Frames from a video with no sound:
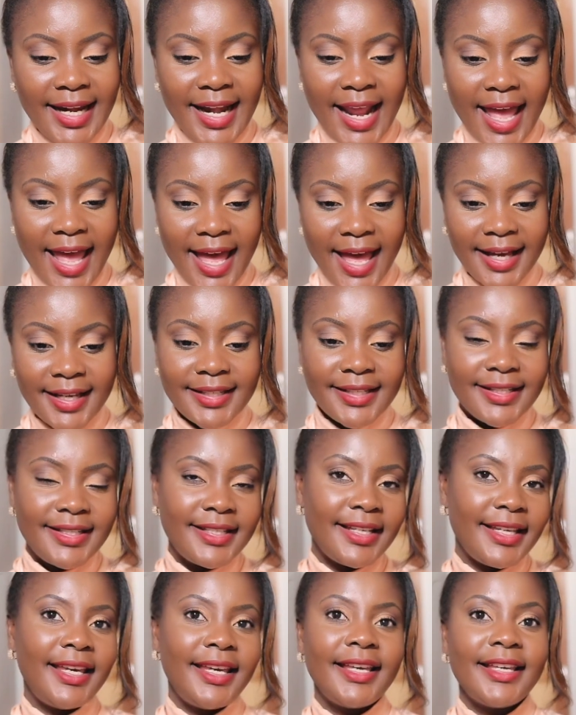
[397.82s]

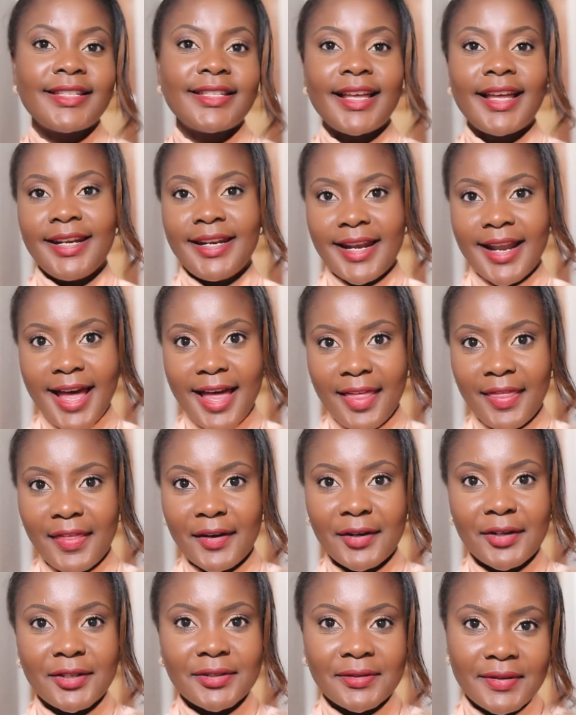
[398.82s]
Next is
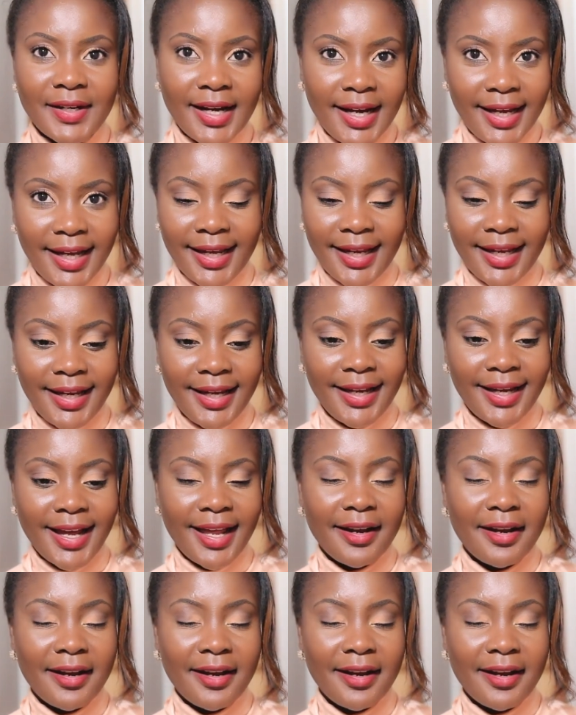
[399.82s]
another gray,